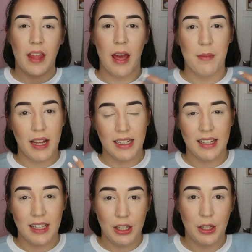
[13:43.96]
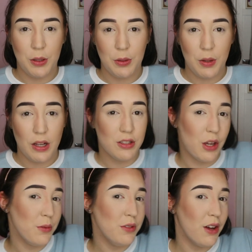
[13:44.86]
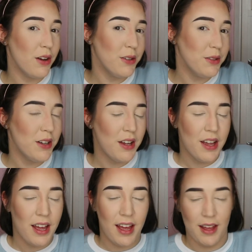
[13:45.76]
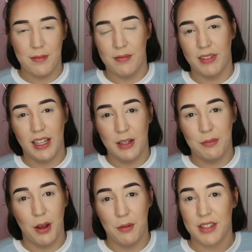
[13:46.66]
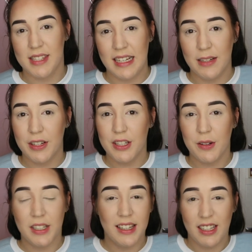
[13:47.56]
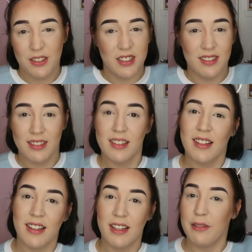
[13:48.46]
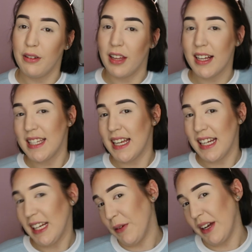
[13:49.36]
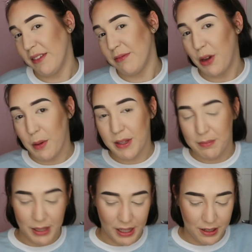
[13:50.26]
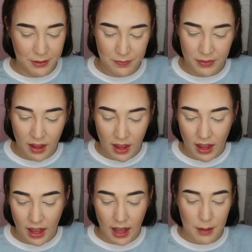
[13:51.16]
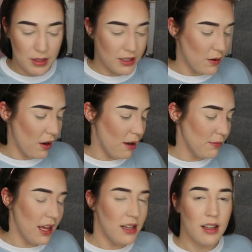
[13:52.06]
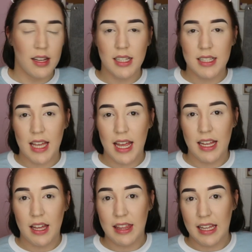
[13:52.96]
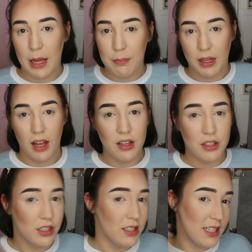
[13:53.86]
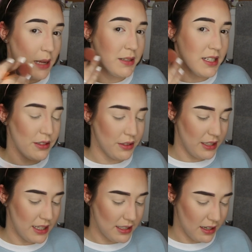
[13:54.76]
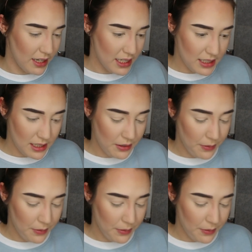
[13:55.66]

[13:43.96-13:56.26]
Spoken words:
anything you don't know that you might want to see in a video, anything you just feel like seeing anyway, comment them below. So I'm then going to take the blush, the same as I did on this side,